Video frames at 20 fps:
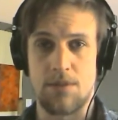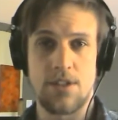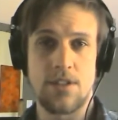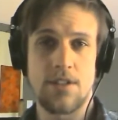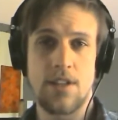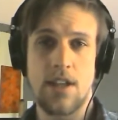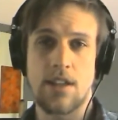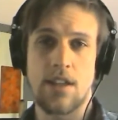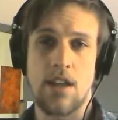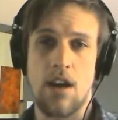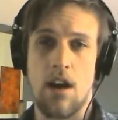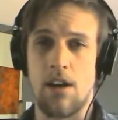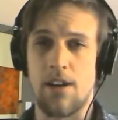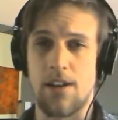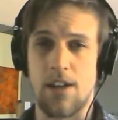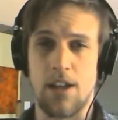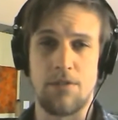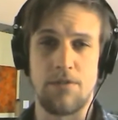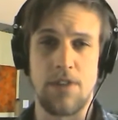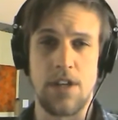just like they are in
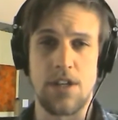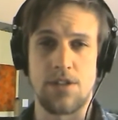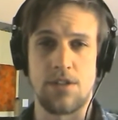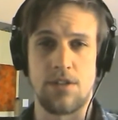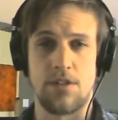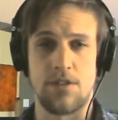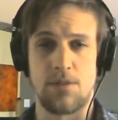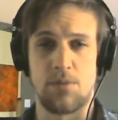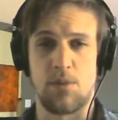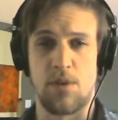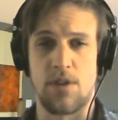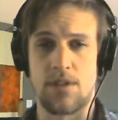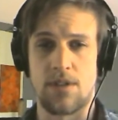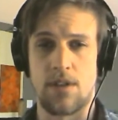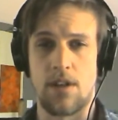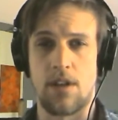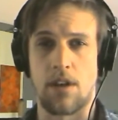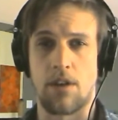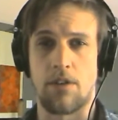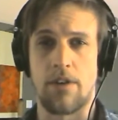conventional sports
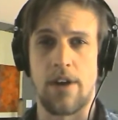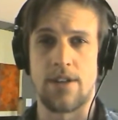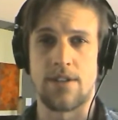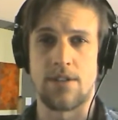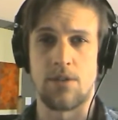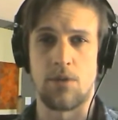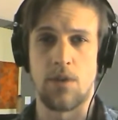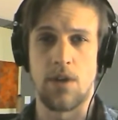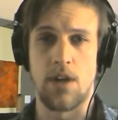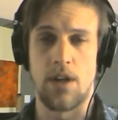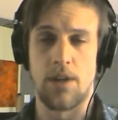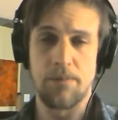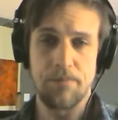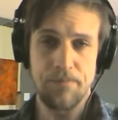all across the world.